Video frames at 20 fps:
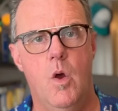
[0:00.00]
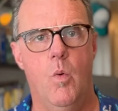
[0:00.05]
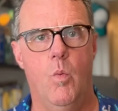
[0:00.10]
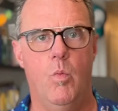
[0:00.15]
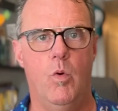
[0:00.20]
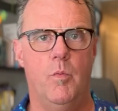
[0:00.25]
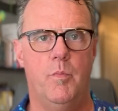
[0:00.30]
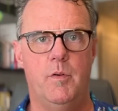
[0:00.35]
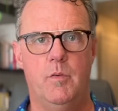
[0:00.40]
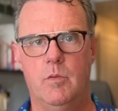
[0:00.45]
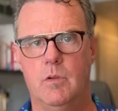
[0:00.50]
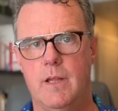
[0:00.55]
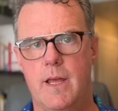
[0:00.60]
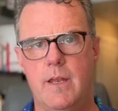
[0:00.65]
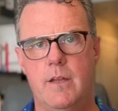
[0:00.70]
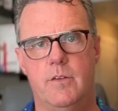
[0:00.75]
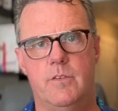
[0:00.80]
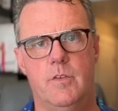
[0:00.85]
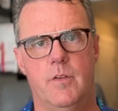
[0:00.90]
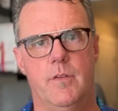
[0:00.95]
will be
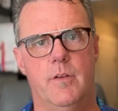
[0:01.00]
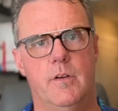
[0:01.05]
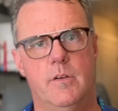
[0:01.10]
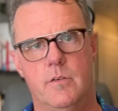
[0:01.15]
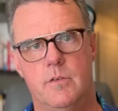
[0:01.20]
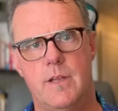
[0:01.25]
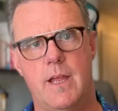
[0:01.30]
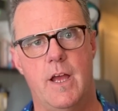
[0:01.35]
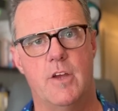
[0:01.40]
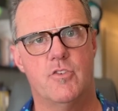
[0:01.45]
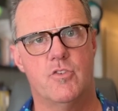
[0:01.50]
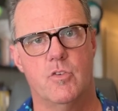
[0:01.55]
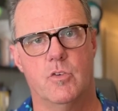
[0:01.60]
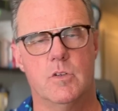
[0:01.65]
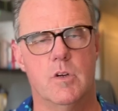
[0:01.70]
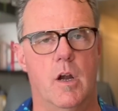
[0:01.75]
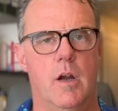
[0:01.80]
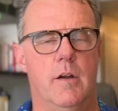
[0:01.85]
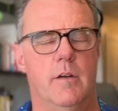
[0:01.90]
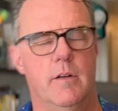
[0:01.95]
related to their national
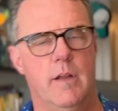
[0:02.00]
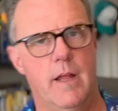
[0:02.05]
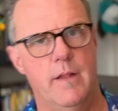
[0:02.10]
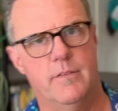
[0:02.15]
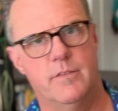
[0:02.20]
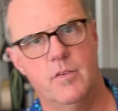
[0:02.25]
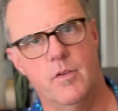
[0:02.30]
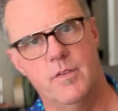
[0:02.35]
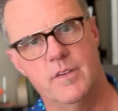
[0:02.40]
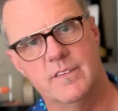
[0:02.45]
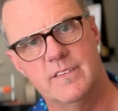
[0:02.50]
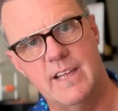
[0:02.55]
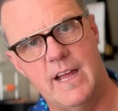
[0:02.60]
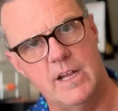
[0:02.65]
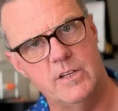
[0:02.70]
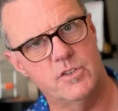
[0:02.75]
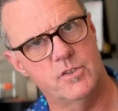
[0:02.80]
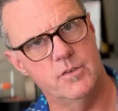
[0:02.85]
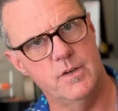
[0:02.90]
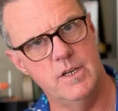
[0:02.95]
card. And so the
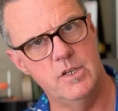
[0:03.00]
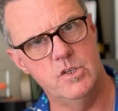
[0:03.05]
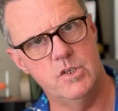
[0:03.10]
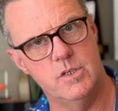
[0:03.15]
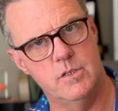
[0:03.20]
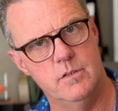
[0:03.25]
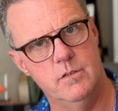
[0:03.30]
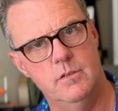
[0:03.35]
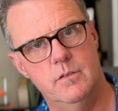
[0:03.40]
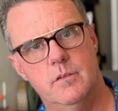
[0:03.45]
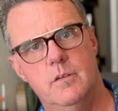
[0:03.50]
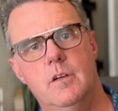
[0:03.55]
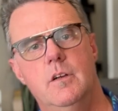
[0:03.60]
saturation